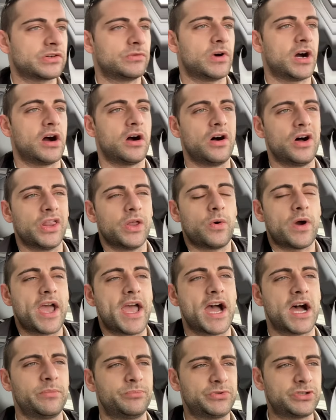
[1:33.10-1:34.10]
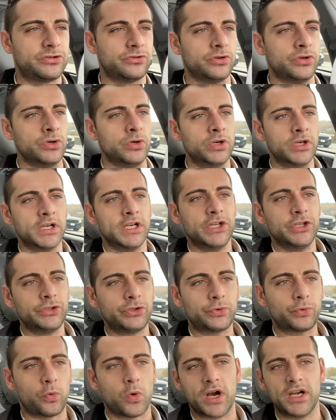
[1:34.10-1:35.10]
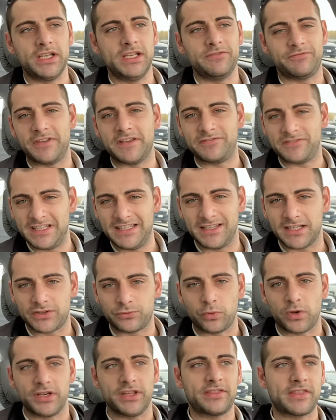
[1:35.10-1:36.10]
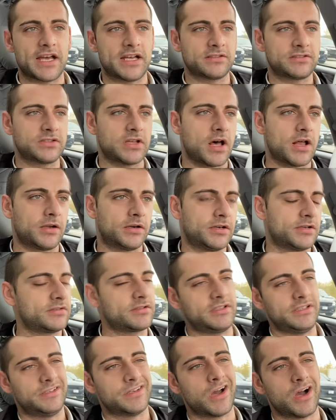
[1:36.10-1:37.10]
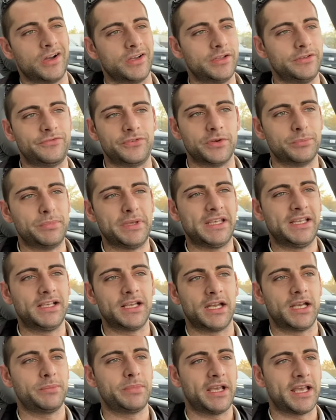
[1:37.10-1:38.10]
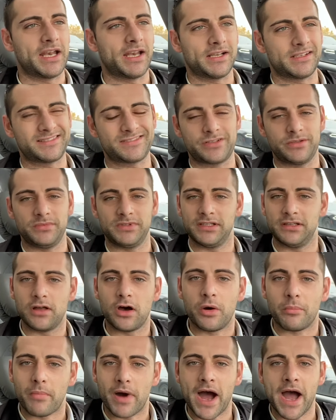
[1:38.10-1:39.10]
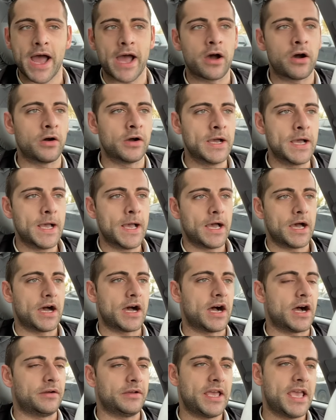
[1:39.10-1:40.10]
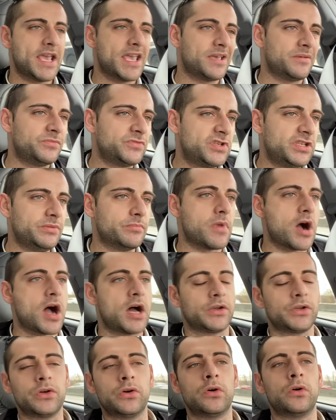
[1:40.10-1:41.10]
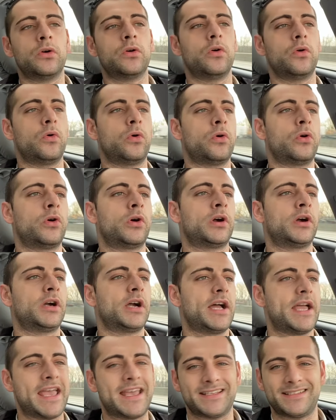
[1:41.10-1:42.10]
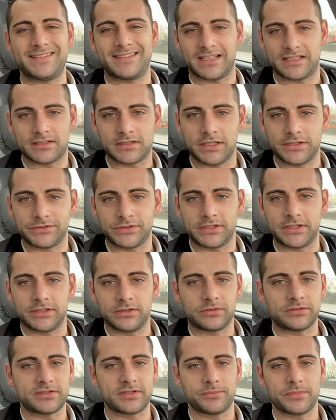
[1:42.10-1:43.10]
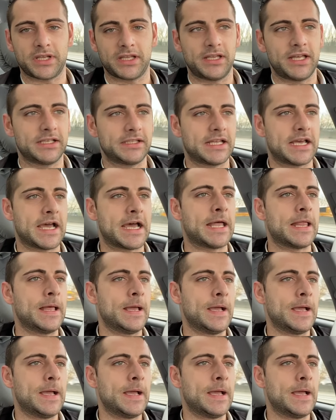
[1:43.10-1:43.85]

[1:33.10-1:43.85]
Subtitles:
one, all the way up to $15,000 to $20,000. You know, if you're getting extremely low mile AMG model or S600 or something like that.